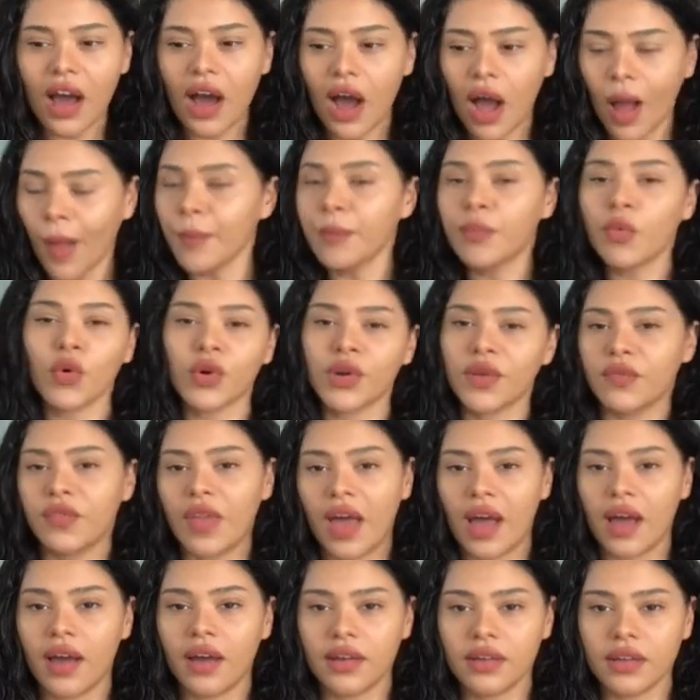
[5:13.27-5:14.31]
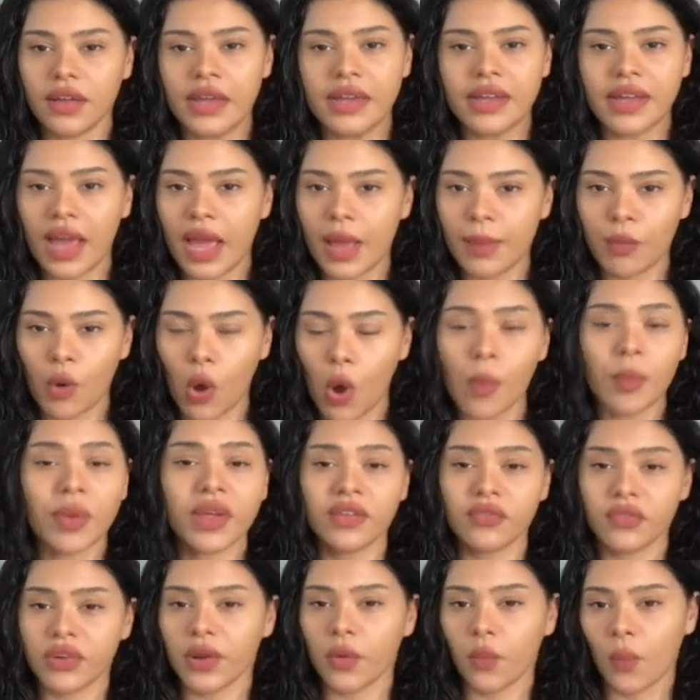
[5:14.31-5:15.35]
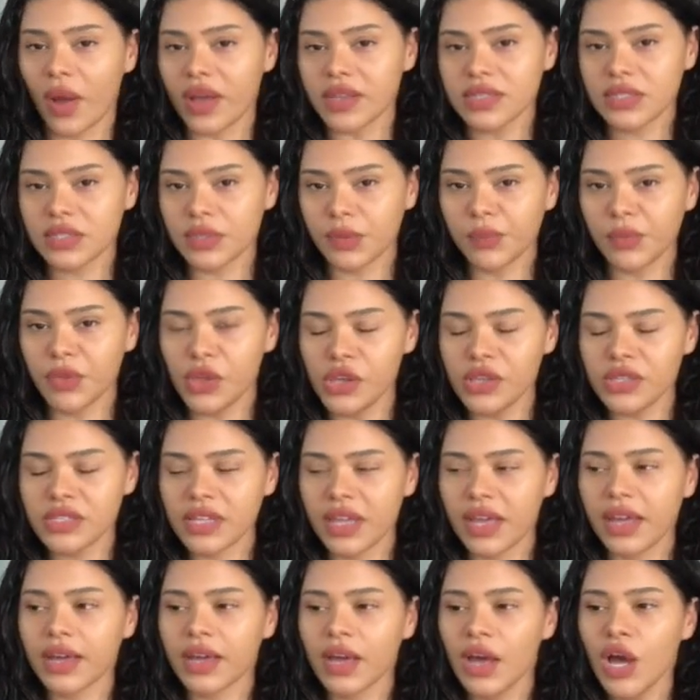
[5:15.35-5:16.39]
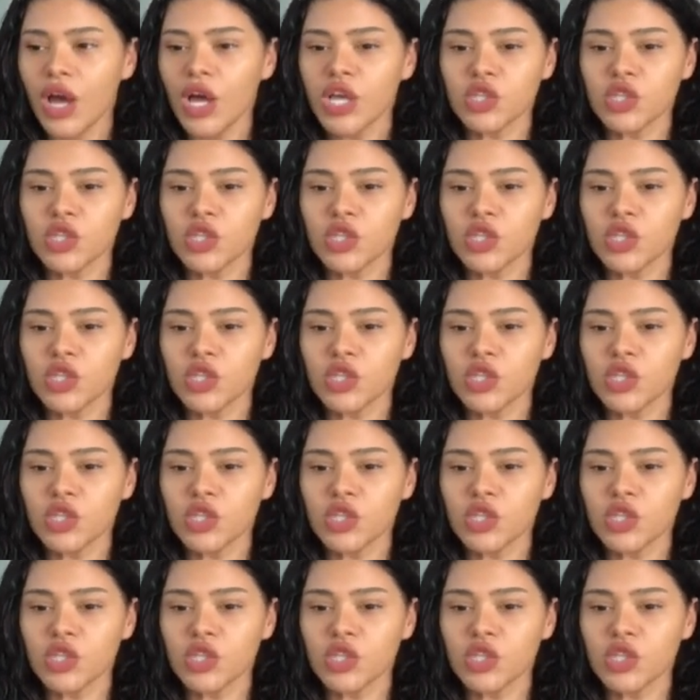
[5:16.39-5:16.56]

I'm bored of that in K-pop, even in Western music.